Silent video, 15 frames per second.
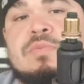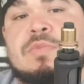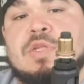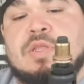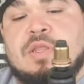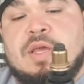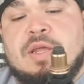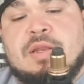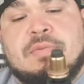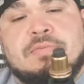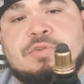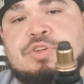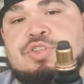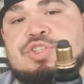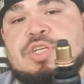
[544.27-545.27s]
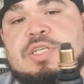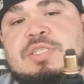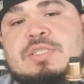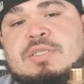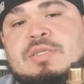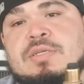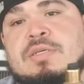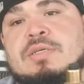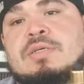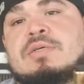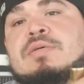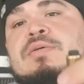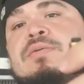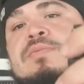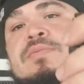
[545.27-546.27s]
And then you just,
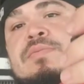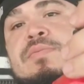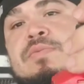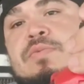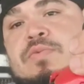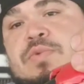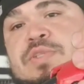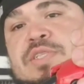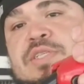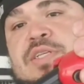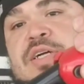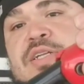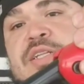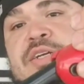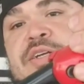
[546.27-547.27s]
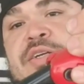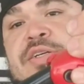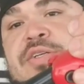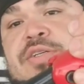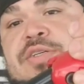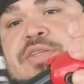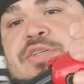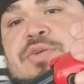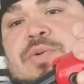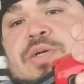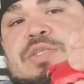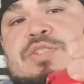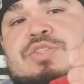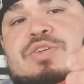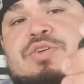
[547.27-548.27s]
once it's on there, you
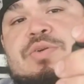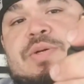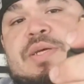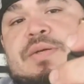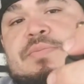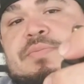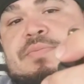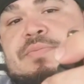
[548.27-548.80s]
unscrew it.